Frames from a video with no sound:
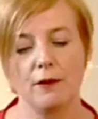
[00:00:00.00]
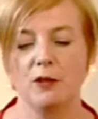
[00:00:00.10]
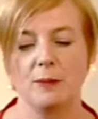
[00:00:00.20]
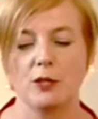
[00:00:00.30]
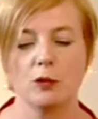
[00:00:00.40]
to
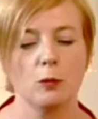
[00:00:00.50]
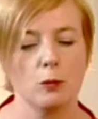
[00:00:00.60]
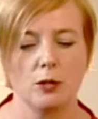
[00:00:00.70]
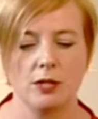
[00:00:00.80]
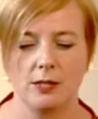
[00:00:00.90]
fold them into
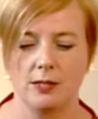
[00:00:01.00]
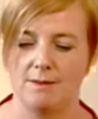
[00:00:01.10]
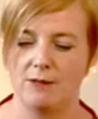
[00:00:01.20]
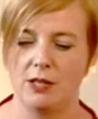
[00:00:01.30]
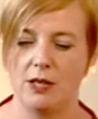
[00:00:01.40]

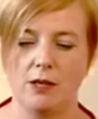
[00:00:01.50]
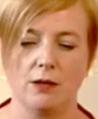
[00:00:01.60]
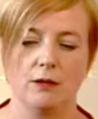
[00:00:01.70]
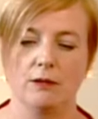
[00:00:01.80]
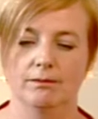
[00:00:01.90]
quarters.
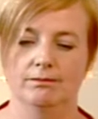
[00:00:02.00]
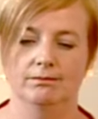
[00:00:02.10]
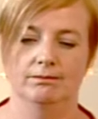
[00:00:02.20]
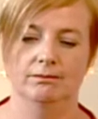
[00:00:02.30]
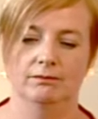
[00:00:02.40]
So
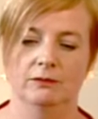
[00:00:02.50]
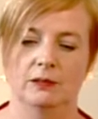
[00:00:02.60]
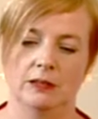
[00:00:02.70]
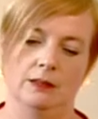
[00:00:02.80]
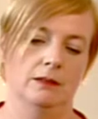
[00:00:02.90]

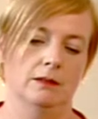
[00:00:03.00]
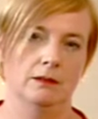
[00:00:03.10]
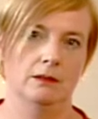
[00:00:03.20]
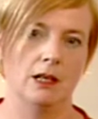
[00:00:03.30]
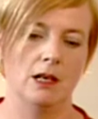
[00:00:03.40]

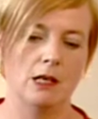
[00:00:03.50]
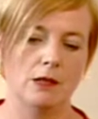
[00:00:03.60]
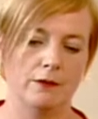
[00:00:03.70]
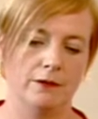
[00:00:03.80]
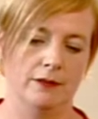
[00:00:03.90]

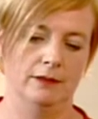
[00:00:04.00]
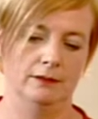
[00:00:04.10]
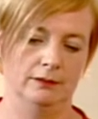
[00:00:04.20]
half,